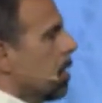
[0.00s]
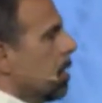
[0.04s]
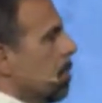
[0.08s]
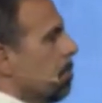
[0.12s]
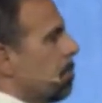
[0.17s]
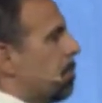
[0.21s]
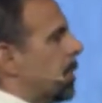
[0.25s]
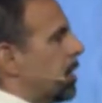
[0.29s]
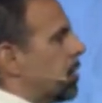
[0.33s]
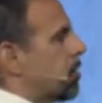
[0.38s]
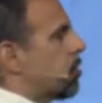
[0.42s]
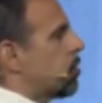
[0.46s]

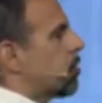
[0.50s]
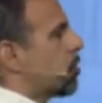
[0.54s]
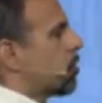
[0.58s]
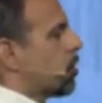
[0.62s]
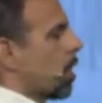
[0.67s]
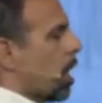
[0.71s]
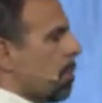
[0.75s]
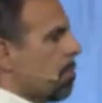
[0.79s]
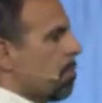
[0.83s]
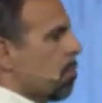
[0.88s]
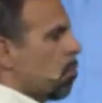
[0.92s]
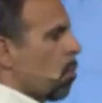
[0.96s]
But
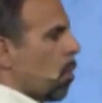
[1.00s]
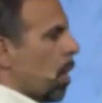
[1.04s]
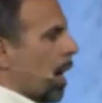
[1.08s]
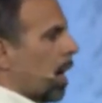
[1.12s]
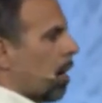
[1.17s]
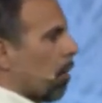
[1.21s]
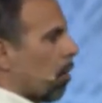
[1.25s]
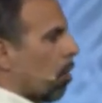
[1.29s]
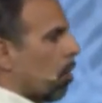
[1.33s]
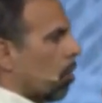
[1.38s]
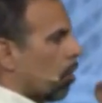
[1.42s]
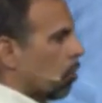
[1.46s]

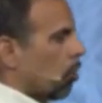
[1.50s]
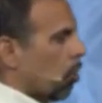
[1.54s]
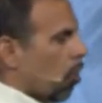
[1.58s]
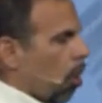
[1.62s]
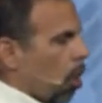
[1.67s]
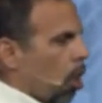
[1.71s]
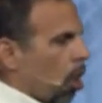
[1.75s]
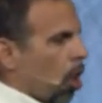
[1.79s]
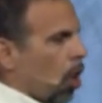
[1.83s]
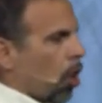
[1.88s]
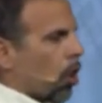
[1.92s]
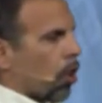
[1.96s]
somewhere
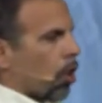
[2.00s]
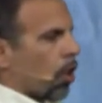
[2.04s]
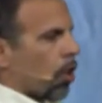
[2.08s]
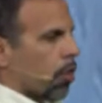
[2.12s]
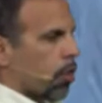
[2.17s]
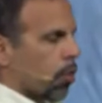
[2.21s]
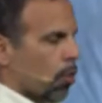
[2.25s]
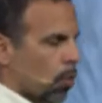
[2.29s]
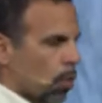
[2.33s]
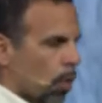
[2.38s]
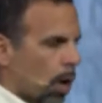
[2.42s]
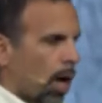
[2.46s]
along
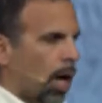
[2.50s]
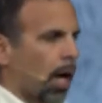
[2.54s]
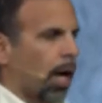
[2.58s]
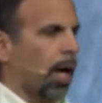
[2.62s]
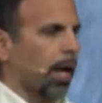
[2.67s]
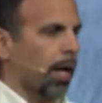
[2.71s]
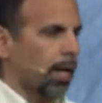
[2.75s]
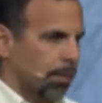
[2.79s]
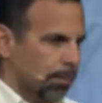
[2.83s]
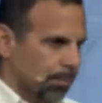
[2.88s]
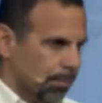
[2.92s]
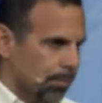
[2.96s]
the
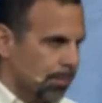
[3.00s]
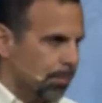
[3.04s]
way,